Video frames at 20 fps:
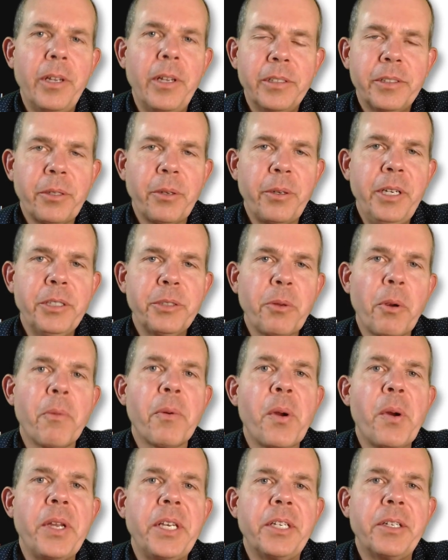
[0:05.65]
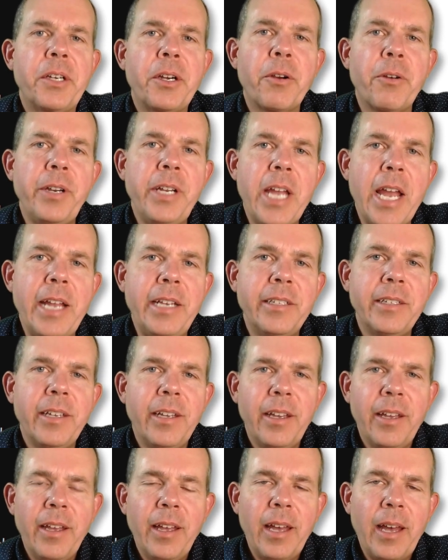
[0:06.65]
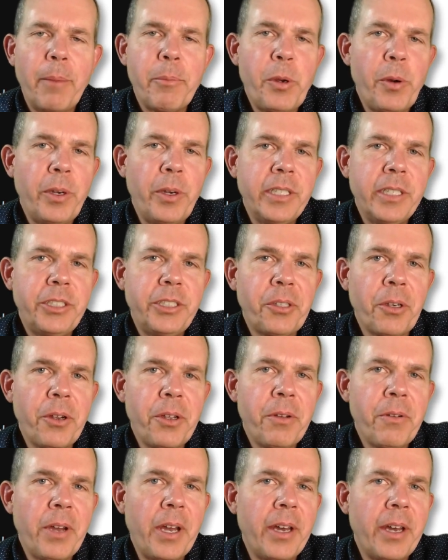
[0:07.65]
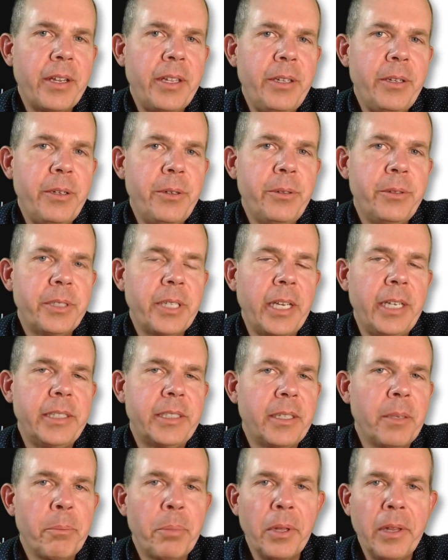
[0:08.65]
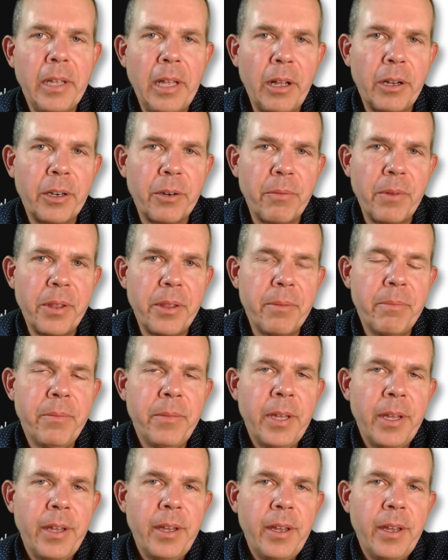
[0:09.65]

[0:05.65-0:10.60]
So here's what we're going to create. I'm going to show you how to use a simple algorithm